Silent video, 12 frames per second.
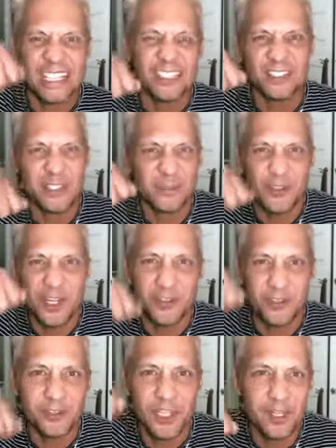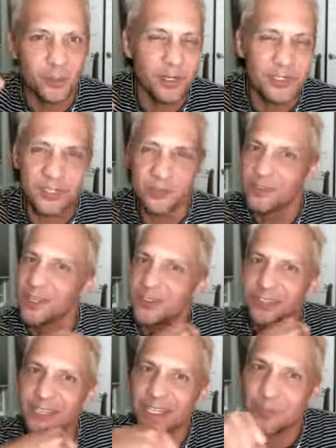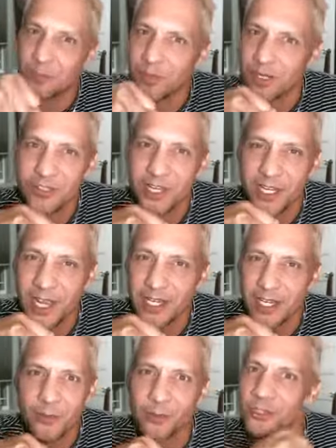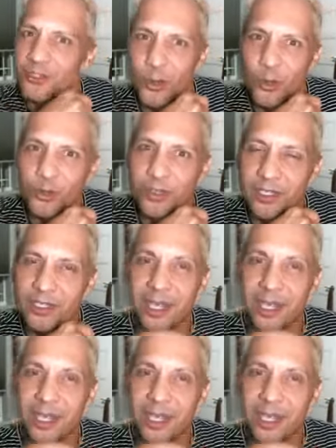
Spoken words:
some of you got this kind of brush, some of you got the electric brush like I got, where you're just holding it.